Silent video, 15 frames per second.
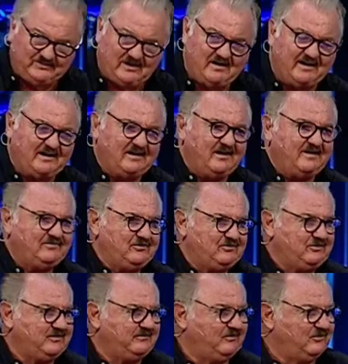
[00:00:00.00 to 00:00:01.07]
the kind of life you
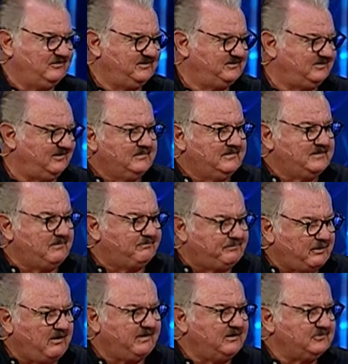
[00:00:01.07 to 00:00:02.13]
should have all this time. The
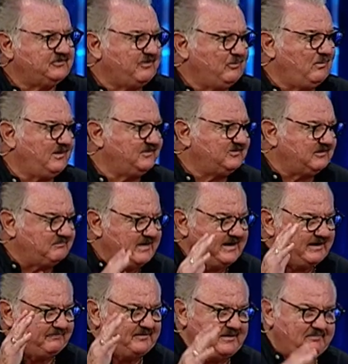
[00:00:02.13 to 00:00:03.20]
prodigals are the ones that
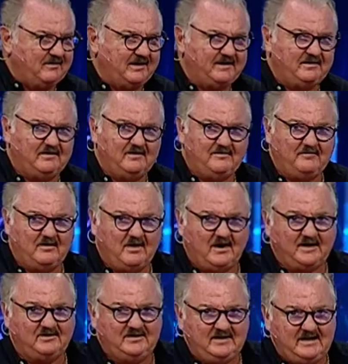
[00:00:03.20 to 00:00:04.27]
made up their mind
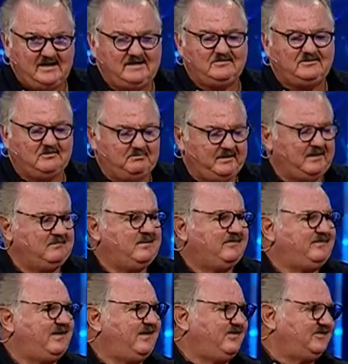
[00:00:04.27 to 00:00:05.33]
I need to be in my
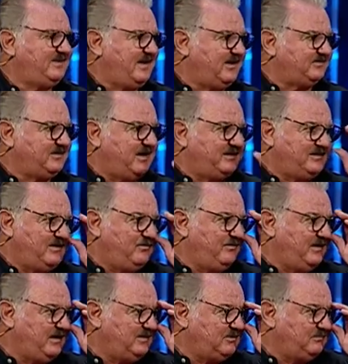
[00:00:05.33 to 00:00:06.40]
father's house. I don't
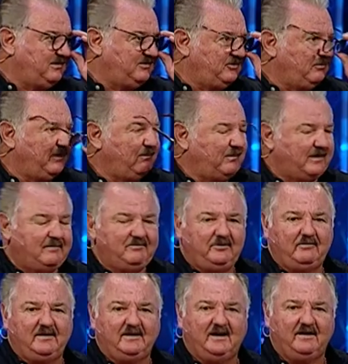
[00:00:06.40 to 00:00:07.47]
need to be doing what I'm
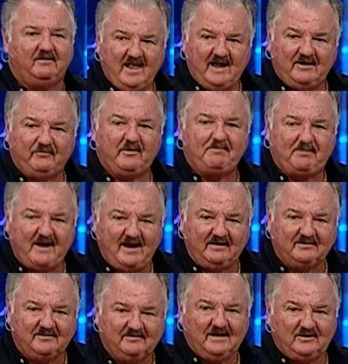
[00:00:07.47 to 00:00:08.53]
doing now. And
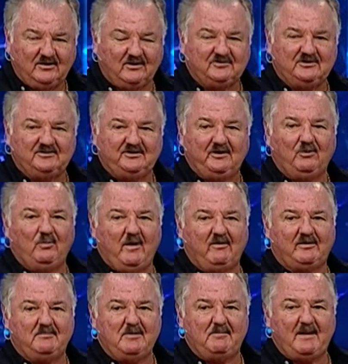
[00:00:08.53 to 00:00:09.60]
repent. And God says he'll
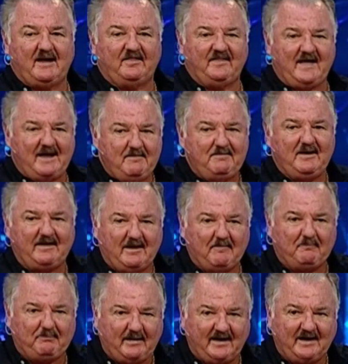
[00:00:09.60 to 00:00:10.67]
welcome you back. They
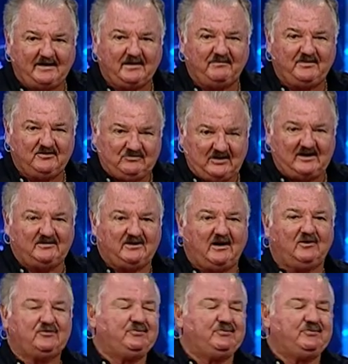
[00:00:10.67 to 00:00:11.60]
become part of the Gentiles'